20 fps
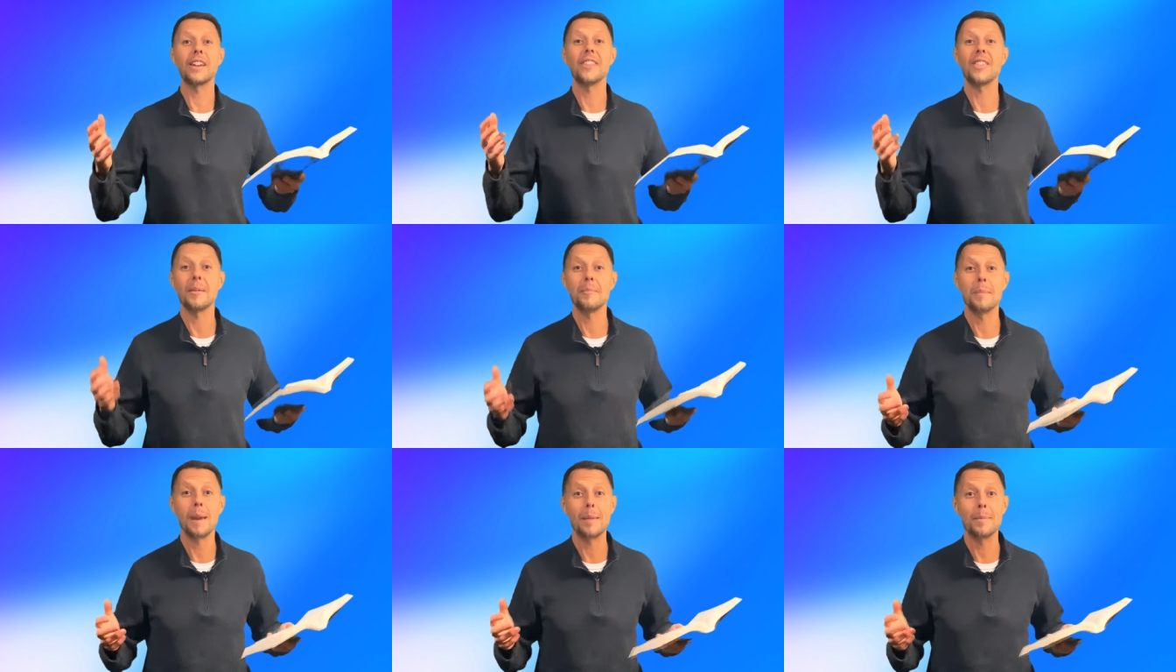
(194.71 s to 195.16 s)

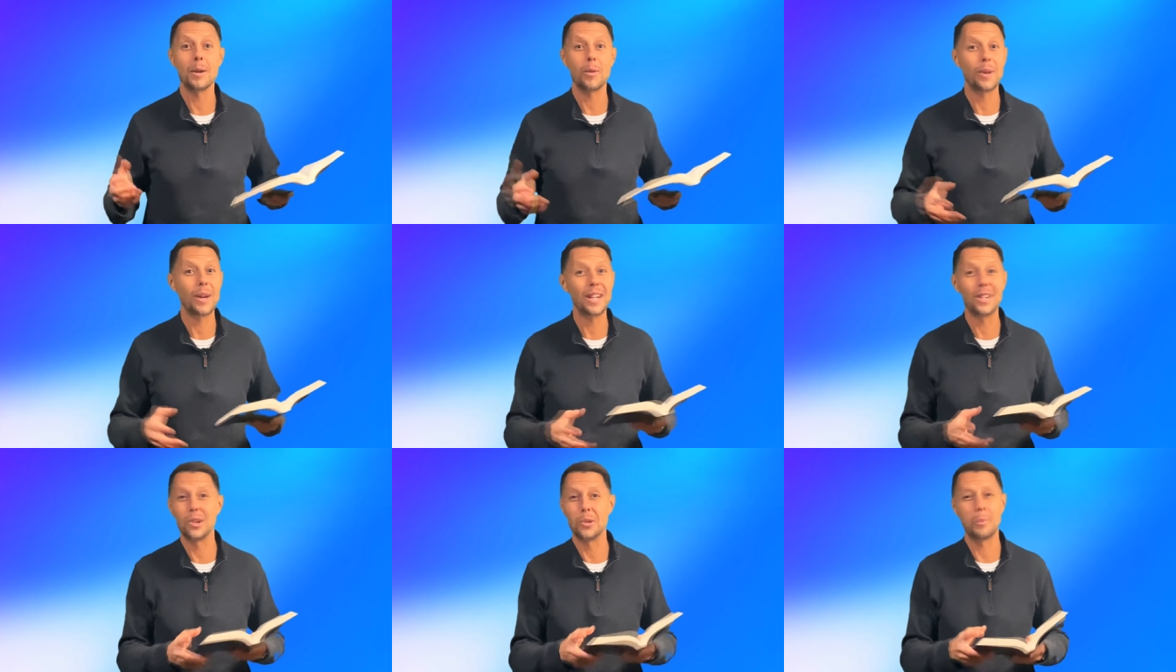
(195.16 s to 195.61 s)
then maybe
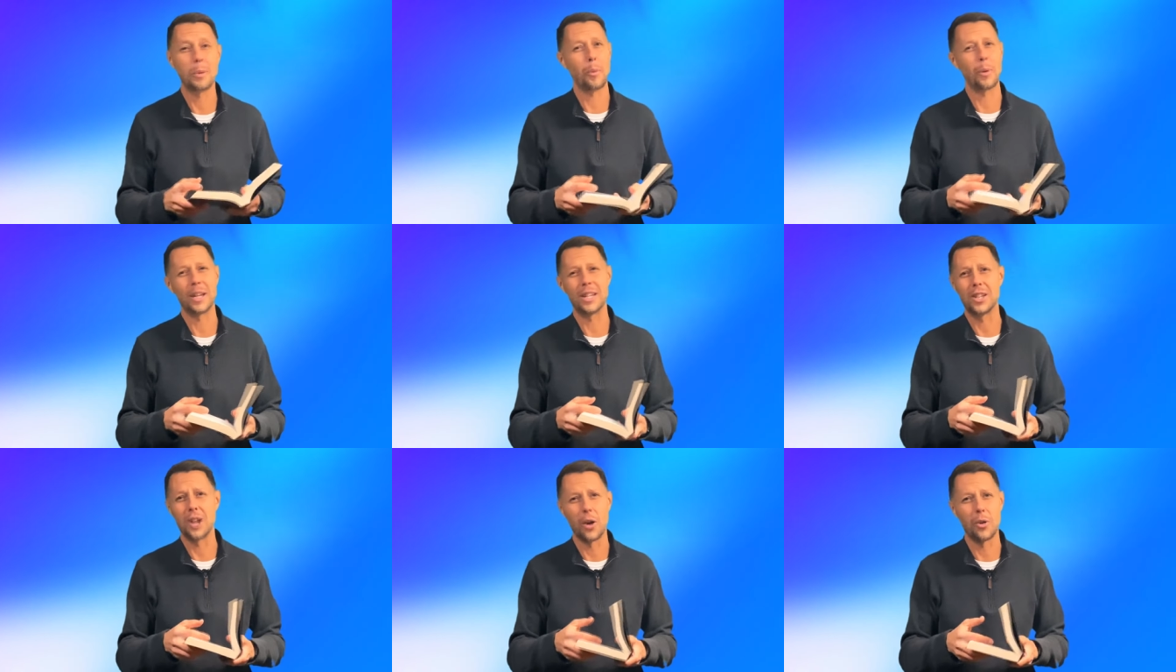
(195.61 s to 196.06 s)
we do, but
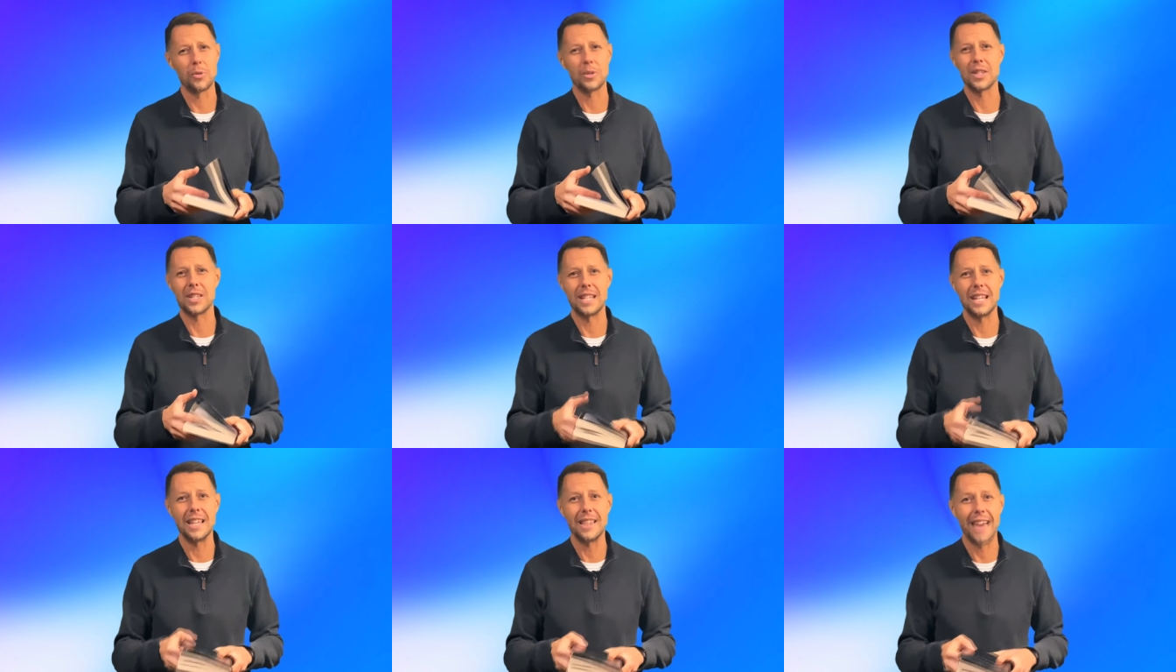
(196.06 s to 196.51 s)
we don't
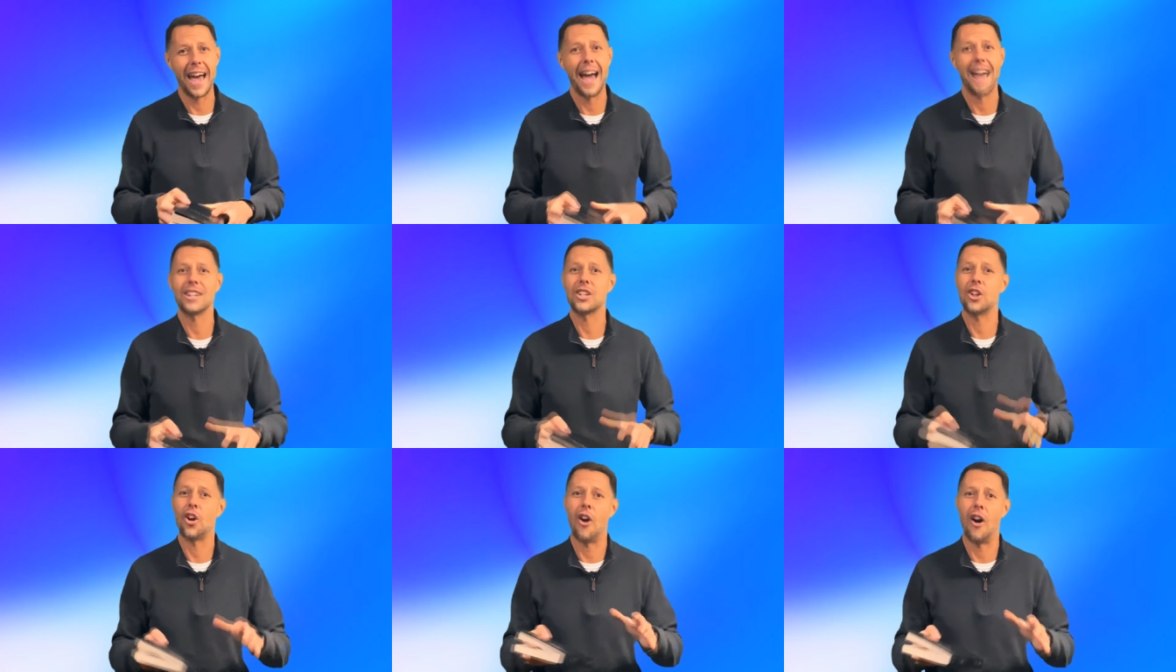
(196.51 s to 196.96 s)
see
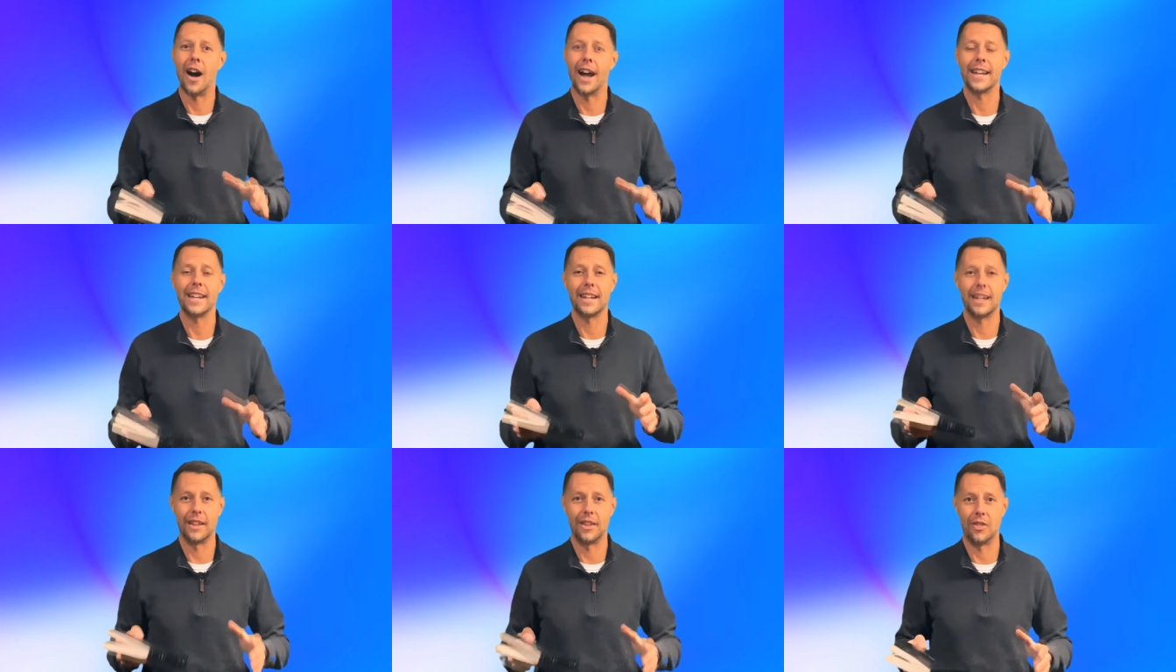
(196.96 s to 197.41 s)
that
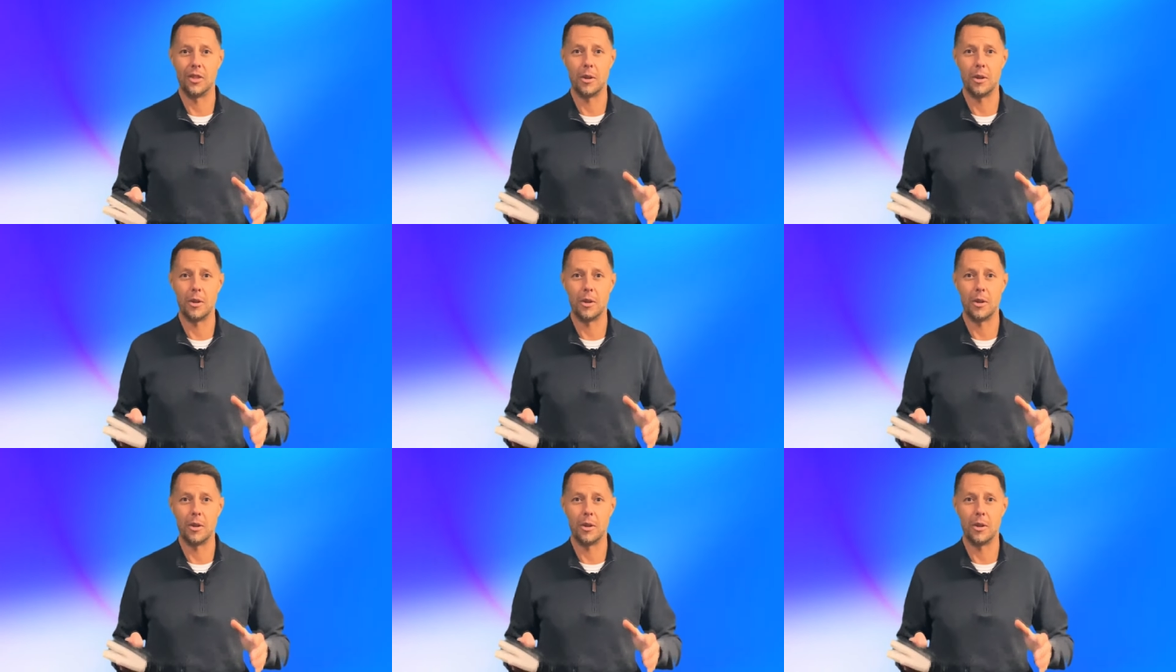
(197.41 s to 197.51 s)
taught in the